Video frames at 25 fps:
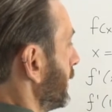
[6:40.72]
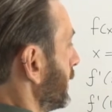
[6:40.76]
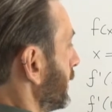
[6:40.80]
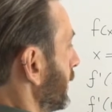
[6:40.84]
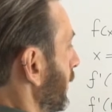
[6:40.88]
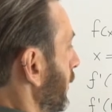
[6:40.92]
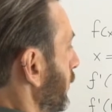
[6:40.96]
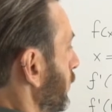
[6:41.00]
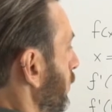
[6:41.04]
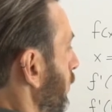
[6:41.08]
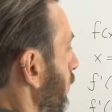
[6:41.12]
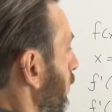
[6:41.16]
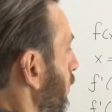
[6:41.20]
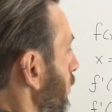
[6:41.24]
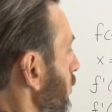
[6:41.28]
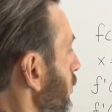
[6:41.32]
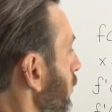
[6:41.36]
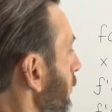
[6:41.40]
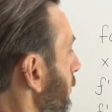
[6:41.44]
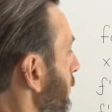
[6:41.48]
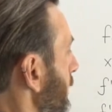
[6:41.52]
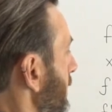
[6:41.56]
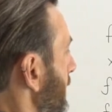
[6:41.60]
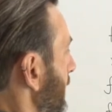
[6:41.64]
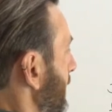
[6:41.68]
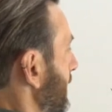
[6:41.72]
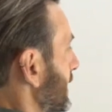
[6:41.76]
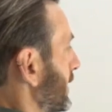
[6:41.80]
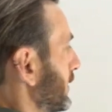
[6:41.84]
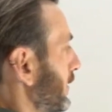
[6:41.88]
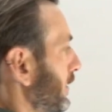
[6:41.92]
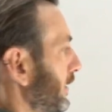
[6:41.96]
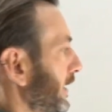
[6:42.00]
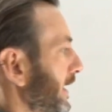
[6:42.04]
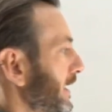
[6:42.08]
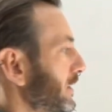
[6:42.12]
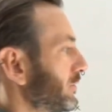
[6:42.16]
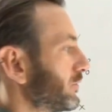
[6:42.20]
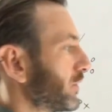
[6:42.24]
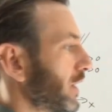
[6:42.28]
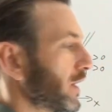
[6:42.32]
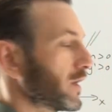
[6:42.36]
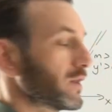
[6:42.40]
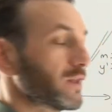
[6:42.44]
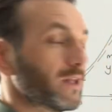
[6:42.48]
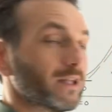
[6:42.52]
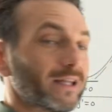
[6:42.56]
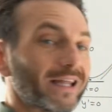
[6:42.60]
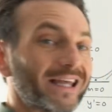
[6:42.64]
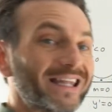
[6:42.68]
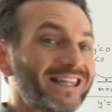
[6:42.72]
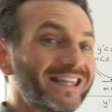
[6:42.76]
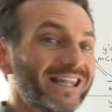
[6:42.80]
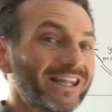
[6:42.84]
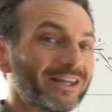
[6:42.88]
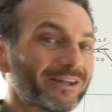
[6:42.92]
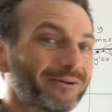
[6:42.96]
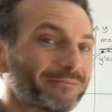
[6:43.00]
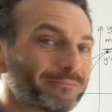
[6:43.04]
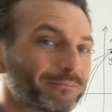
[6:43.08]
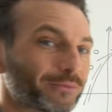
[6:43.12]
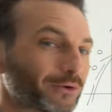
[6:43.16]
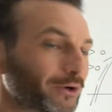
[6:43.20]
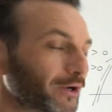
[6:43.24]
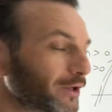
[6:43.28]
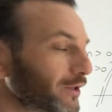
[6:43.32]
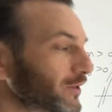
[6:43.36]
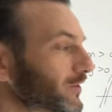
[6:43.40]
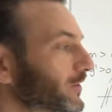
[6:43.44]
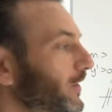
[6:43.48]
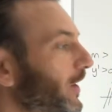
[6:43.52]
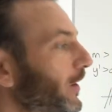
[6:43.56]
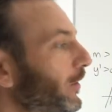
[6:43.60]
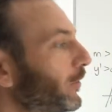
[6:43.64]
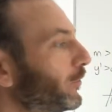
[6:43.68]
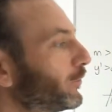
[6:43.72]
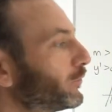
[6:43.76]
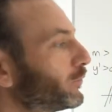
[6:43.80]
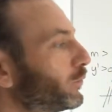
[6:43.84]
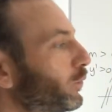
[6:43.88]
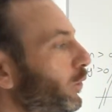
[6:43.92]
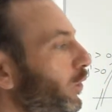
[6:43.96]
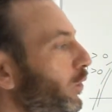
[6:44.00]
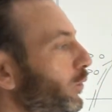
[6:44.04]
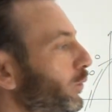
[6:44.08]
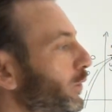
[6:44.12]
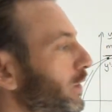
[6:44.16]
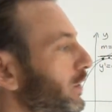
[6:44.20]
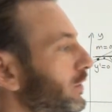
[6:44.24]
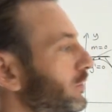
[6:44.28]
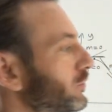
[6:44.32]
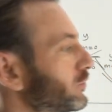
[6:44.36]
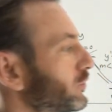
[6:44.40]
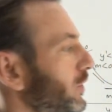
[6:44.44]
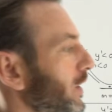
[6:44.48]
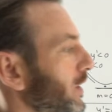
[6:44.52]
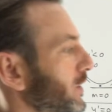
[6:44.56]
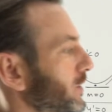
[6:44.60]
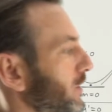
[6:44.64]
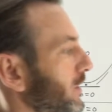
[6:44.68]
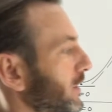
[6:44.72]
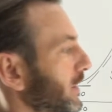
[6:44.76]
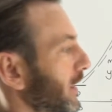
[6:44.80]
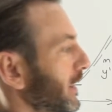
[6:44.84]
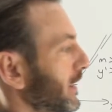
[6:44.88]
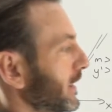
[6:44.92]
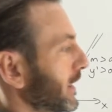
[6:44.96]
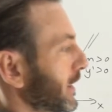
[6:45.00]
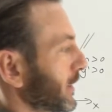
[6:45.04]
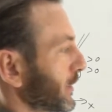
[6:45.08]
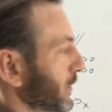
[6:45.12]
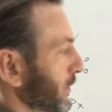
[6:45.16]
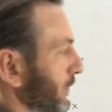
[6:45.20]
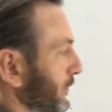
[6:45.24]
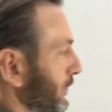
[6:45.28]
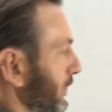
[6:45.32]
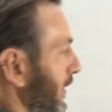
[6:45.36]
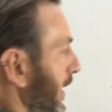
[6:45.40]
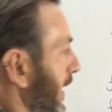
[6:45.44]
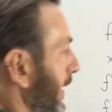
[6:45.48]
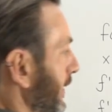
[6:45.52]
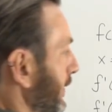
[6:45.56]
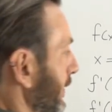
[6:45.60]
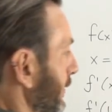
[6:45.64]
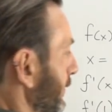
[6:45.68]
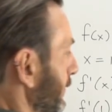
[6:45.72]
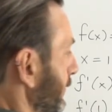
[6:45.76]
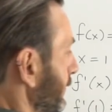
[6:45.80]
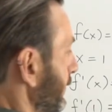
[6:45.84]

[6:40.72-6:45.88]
Now, we're not particularly interested in the number itself. What we're interested in is the fact that